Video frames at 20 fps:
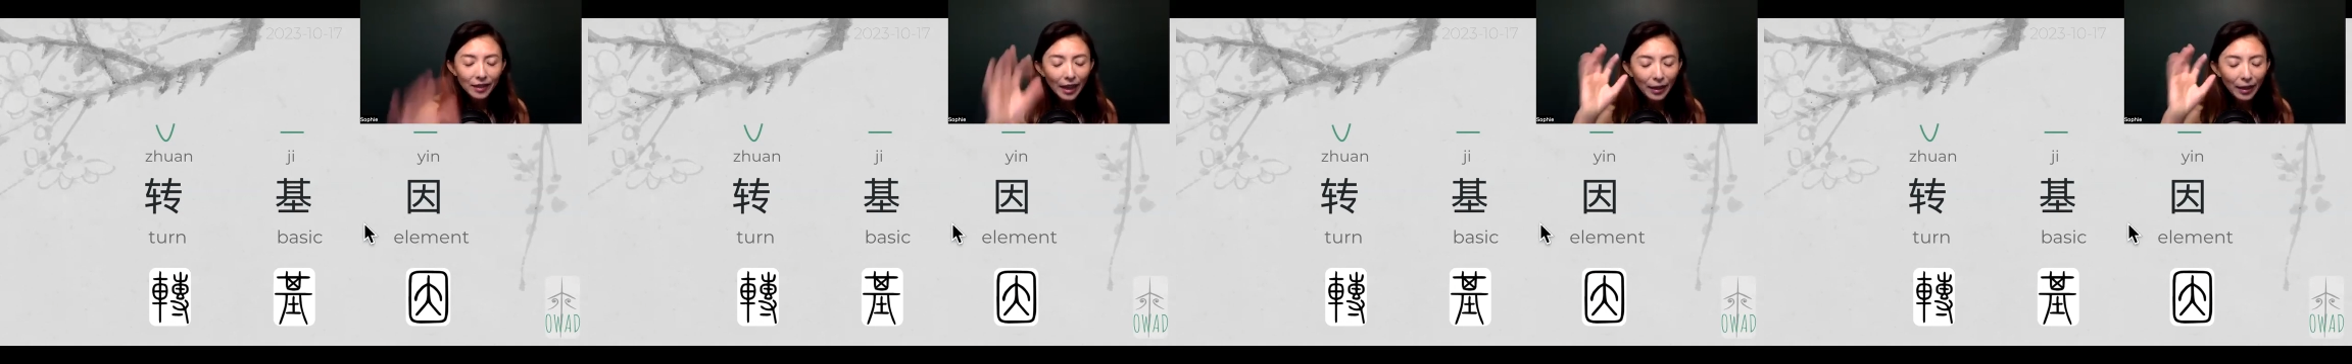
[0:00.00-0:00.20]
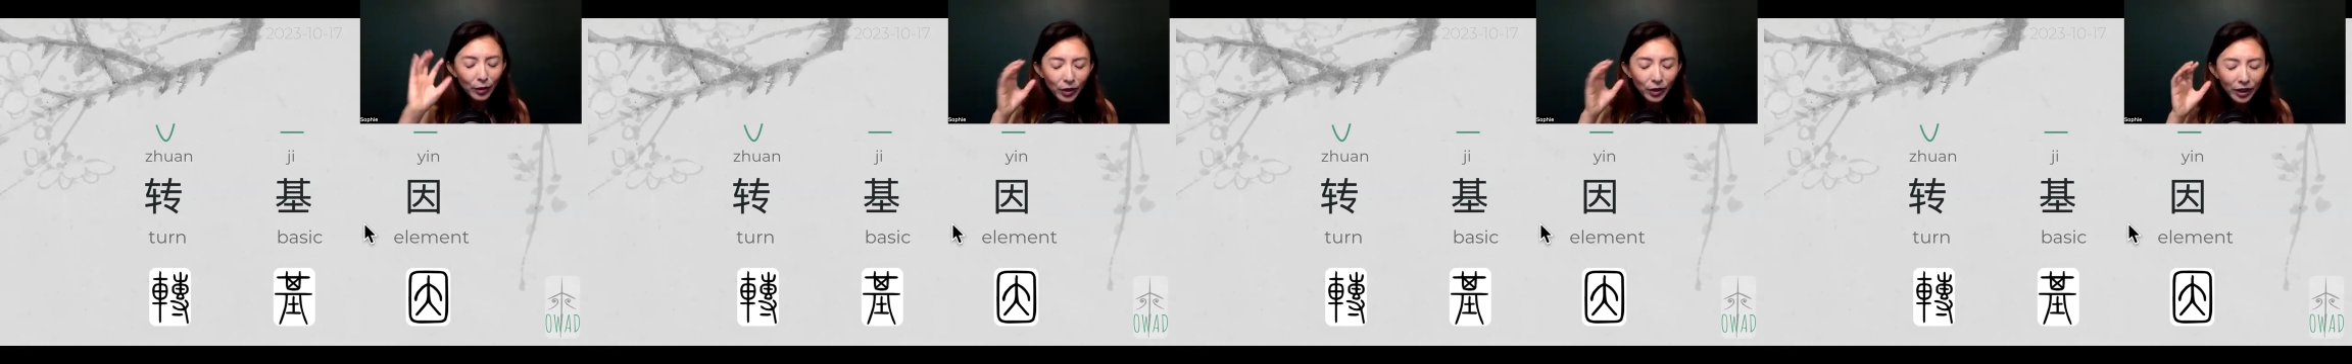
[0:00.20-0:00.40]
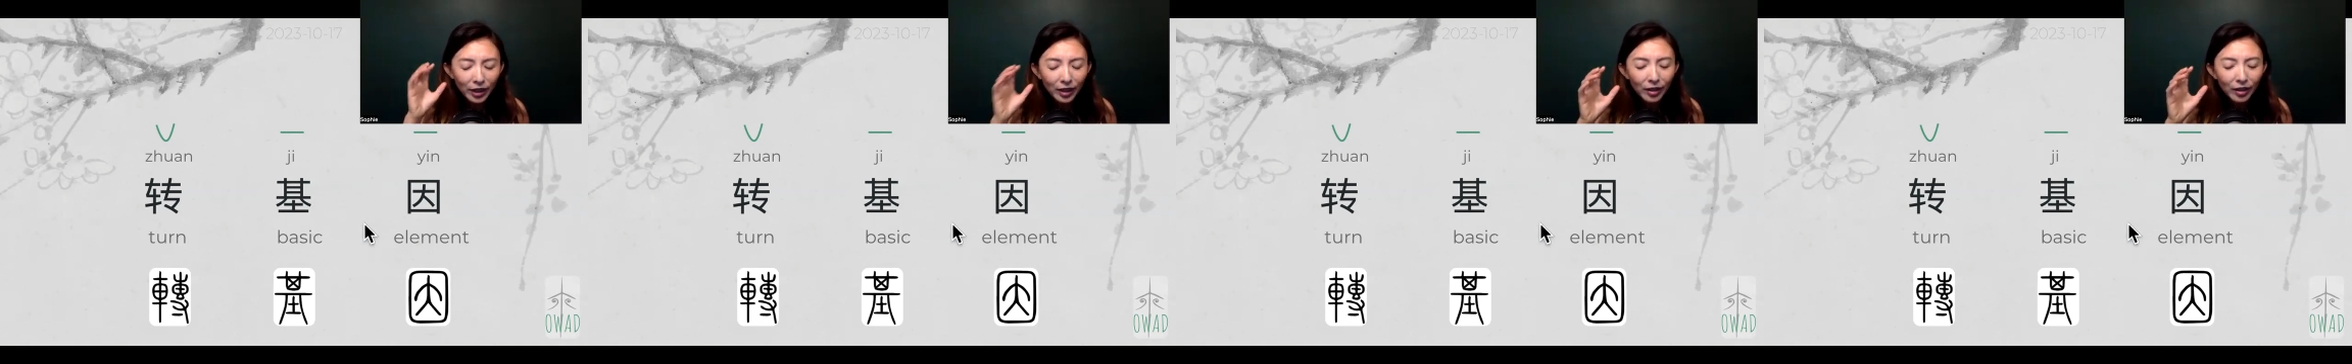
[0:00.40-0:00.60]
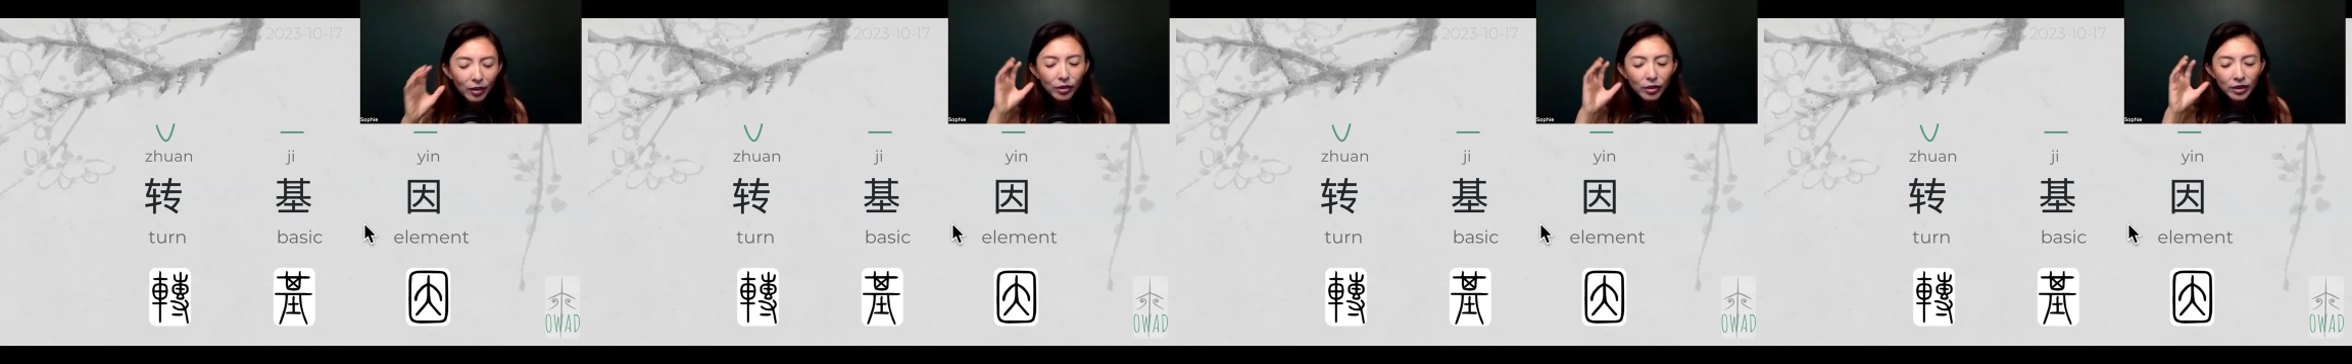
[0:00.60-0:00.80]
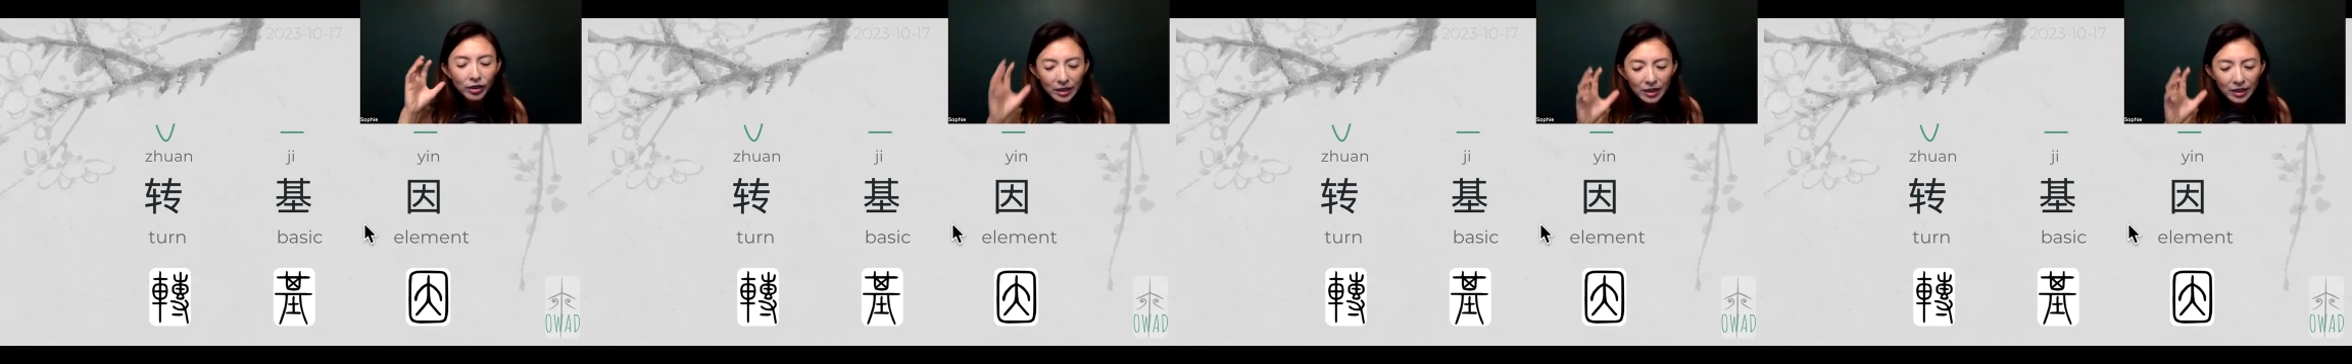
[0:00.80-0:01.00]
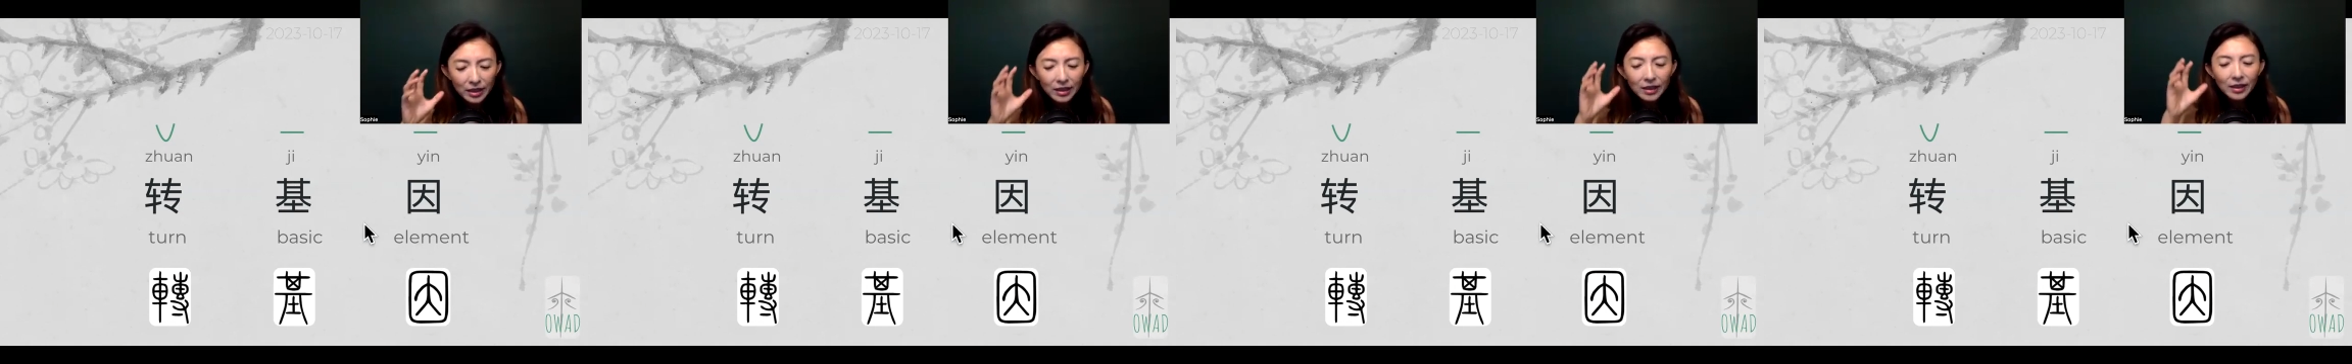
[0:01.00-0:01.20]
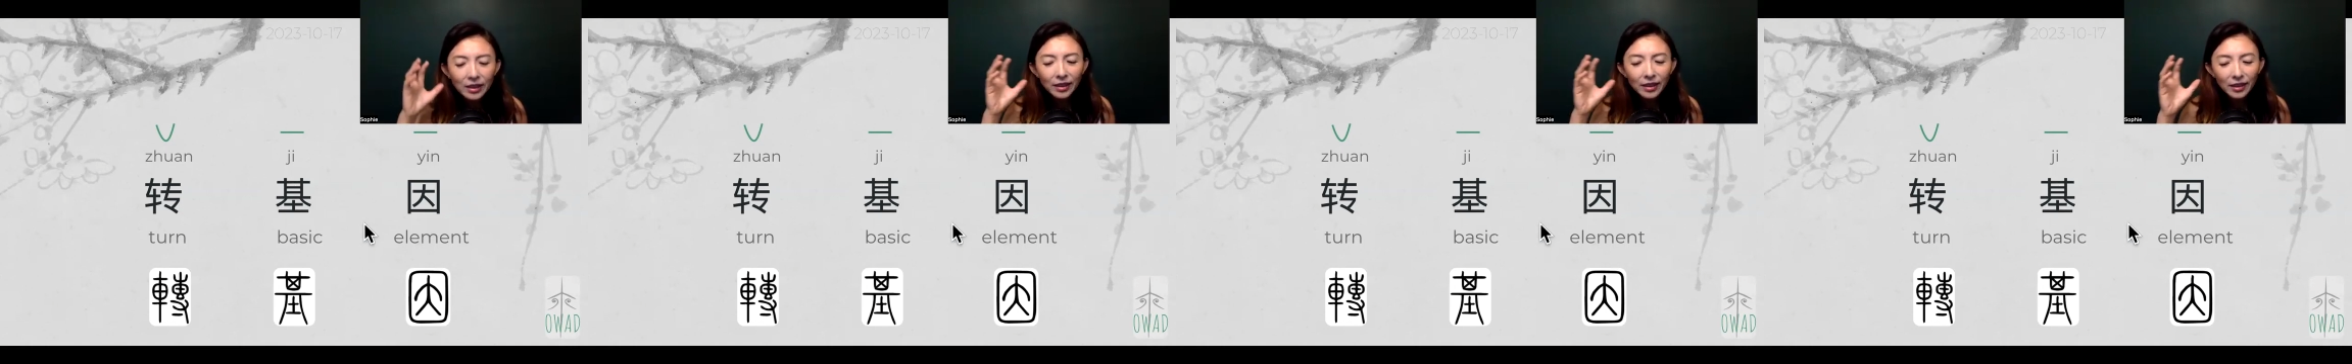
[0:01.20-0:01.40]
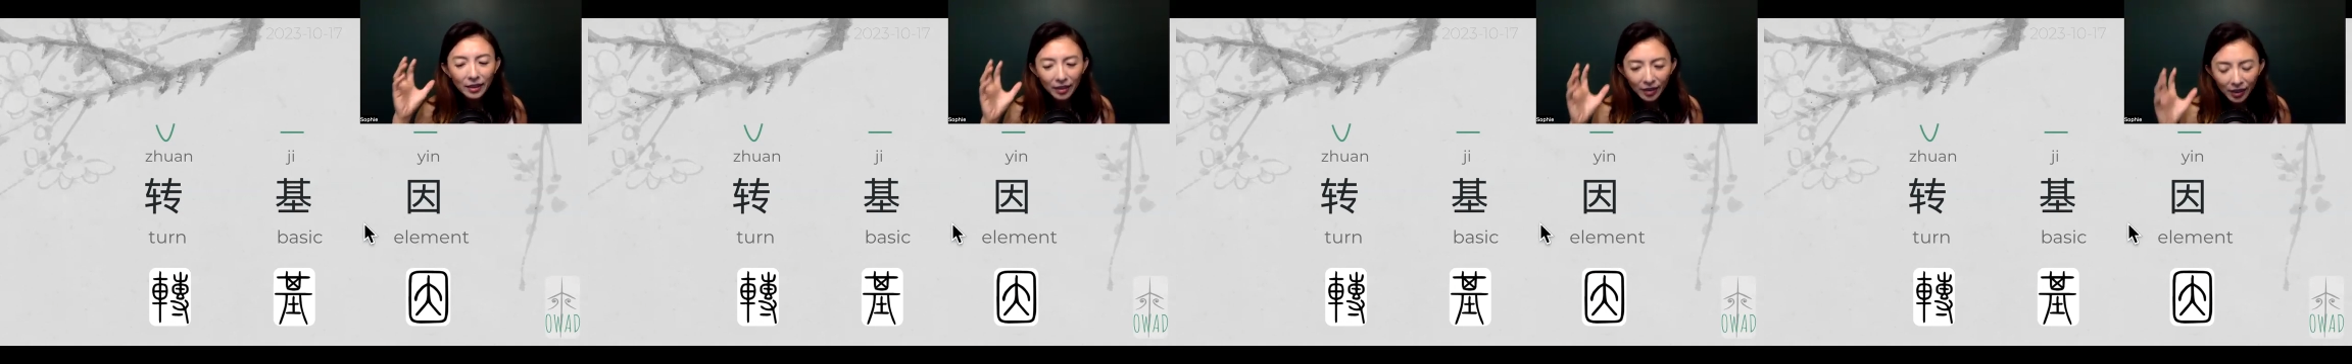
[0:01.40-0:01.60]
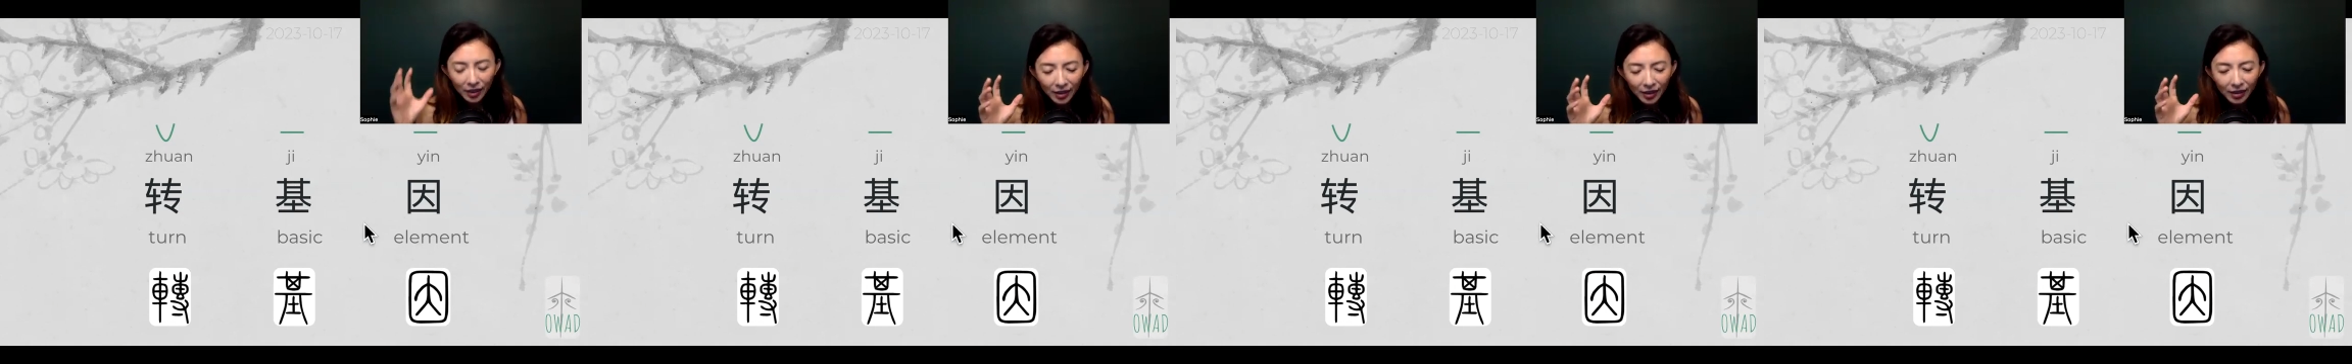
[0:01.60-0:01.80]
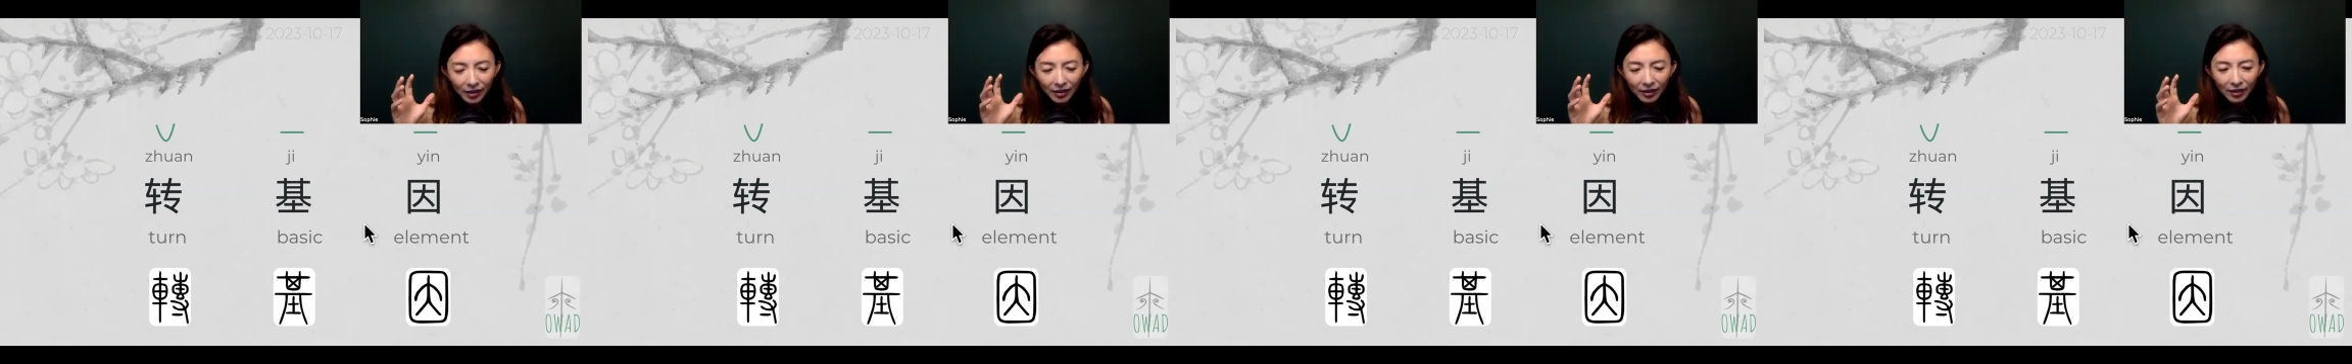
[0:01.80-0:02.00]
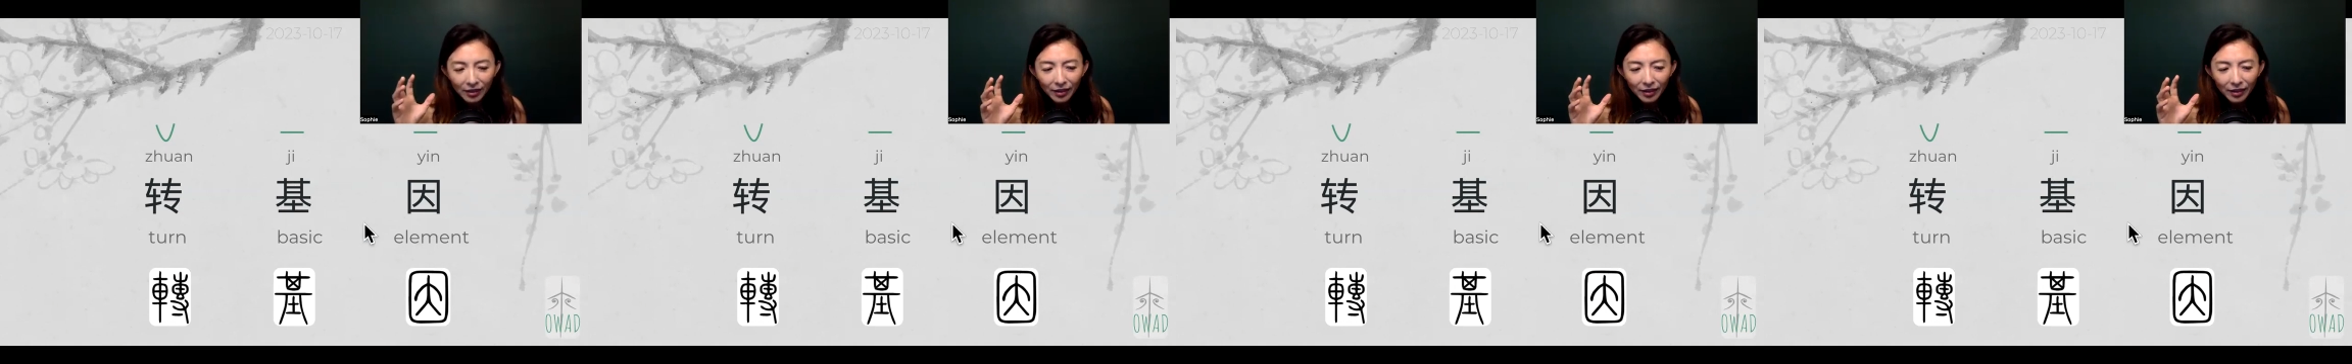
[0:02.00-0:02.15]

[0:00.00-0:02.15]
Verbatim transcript: can you hear jīyīn?